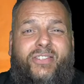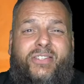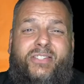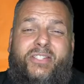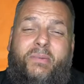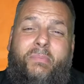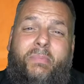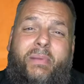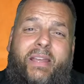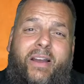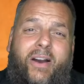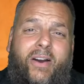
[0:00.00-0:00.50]
And to
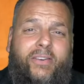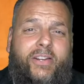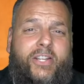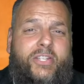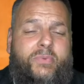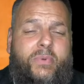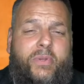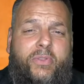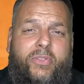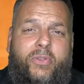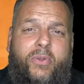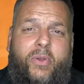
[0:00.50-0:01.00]
be honest
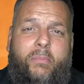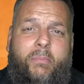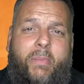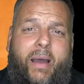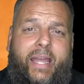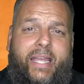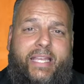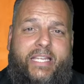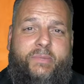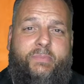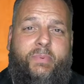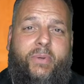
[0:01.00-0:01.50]
with you, in
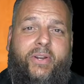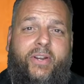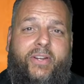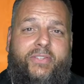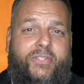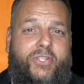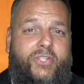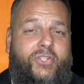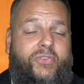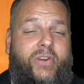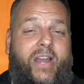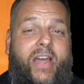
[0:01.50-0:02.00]
my
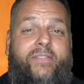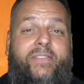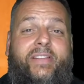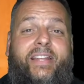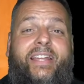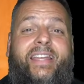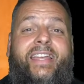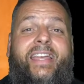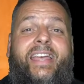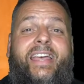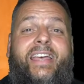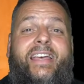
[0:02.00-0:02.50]
experience in
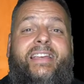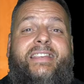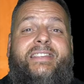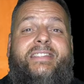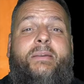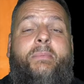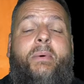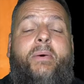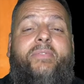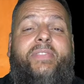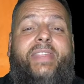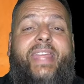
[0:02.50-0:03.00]
traveling,
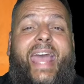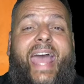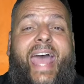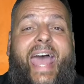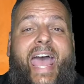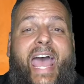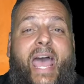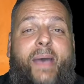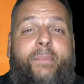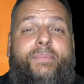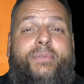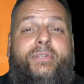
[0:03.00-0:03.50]
some of the
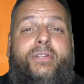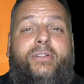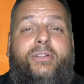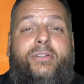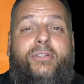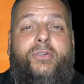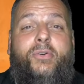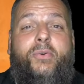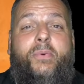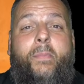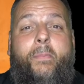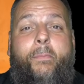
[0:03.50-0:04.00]

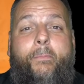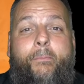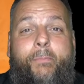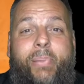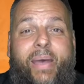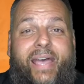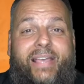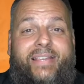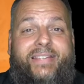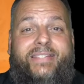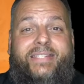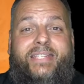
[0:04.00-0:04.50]
absolute
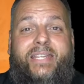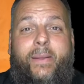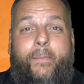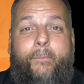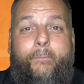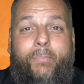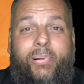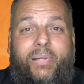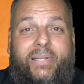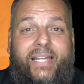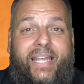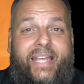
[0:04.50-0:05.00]
best
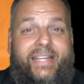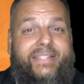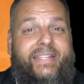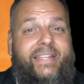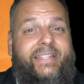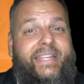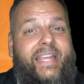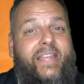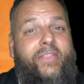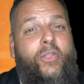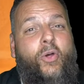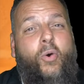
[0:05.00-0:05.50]

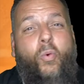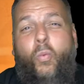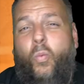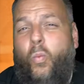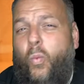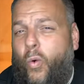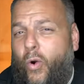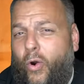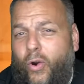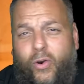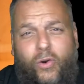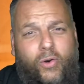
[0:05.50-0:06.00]
places in the
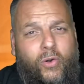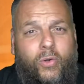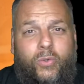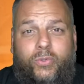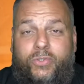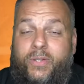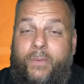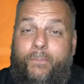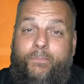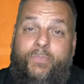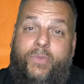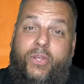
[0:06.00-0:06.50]

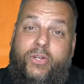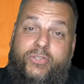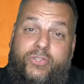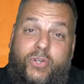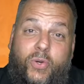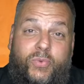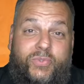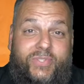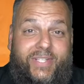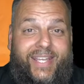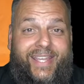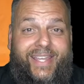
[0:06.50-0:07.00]
world
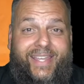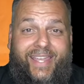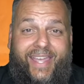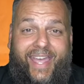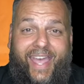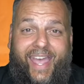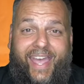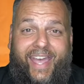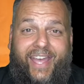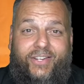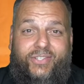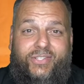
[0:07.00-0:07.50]
don't take
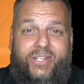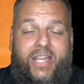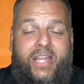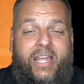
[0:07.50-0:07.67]
cash.